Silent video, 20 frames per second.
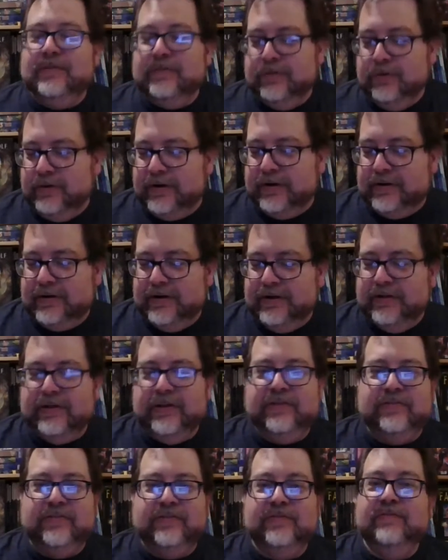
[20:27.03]
or at
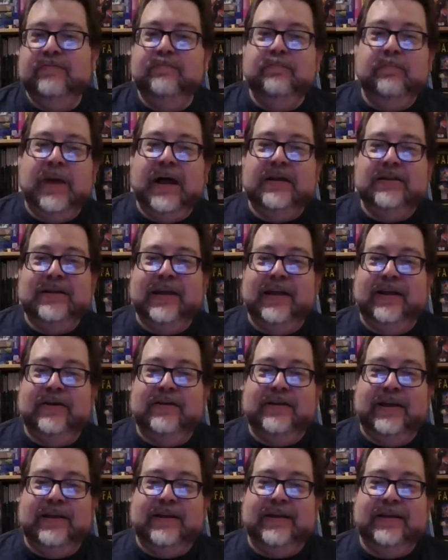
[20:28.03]
least mildly
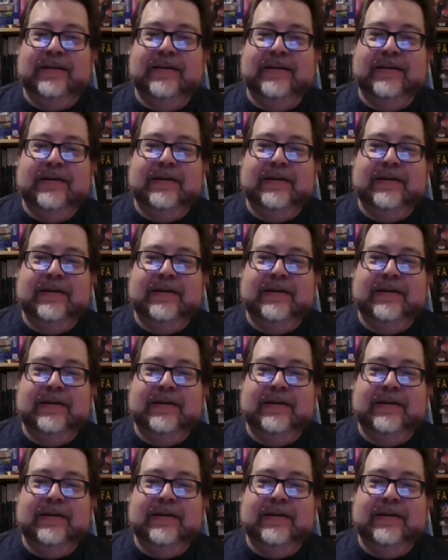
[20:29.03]
entertaining.